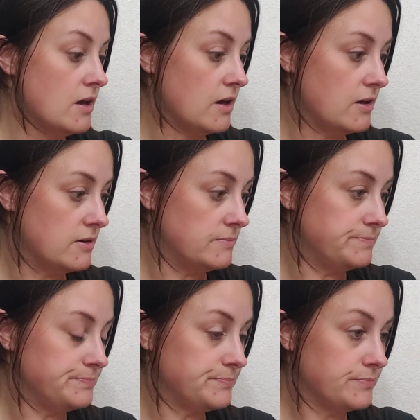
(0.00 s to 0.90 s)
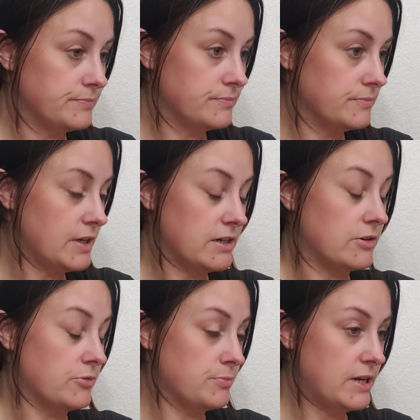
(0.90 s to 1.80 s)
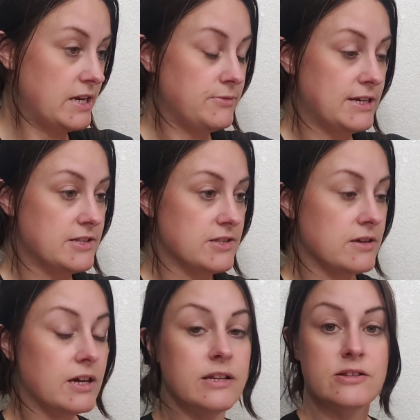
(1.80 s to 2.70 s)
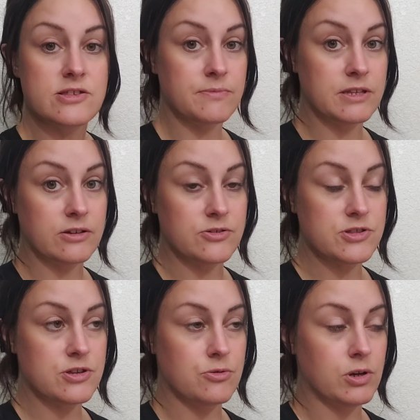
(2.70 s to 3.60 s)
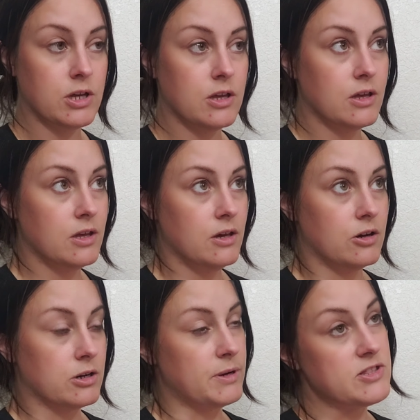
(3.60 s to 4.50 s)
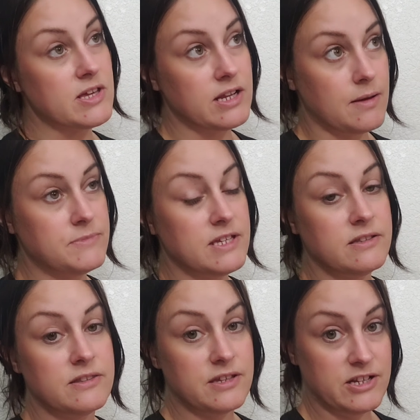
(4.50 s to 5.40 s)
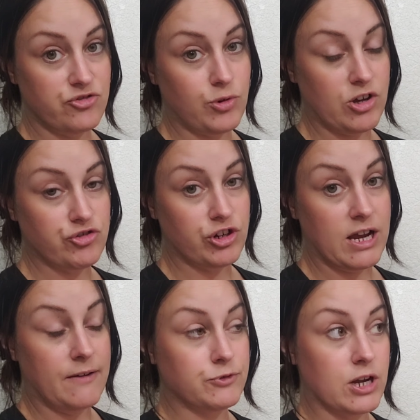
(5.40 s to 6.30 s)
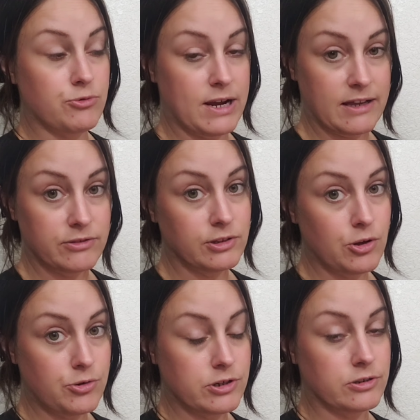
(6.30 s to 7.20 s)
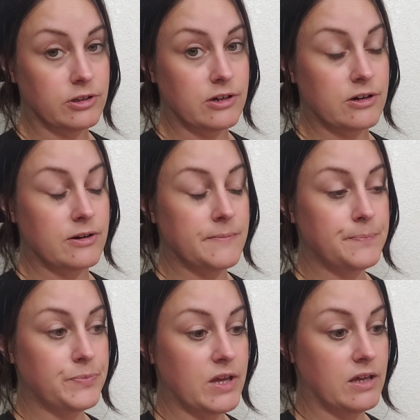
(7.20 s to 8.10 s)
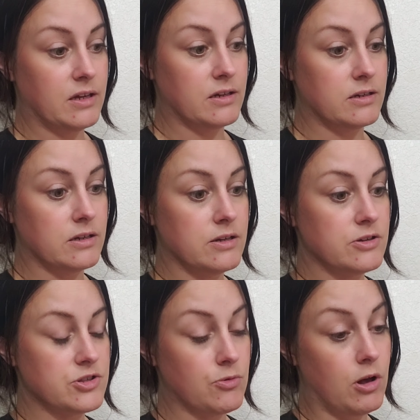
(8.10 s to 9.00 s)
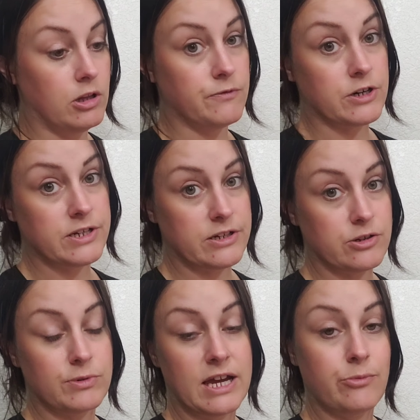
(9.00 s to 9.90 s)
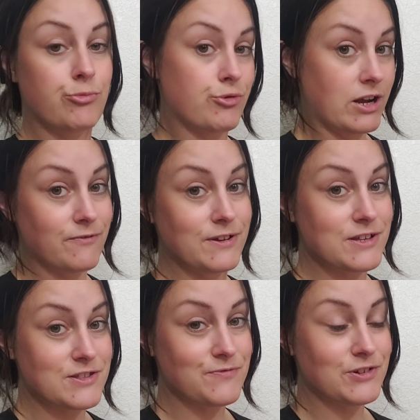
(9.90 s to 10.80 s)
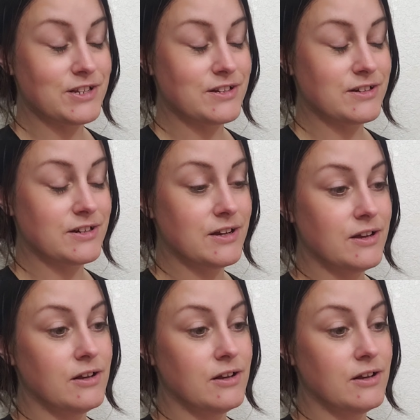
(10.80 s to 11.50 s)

Um, I don't know. But anyways, I did something else too. Or my son emptied the dishwasher after I ran the load earlier. And so all of our dinner, we had breakfast for dinner.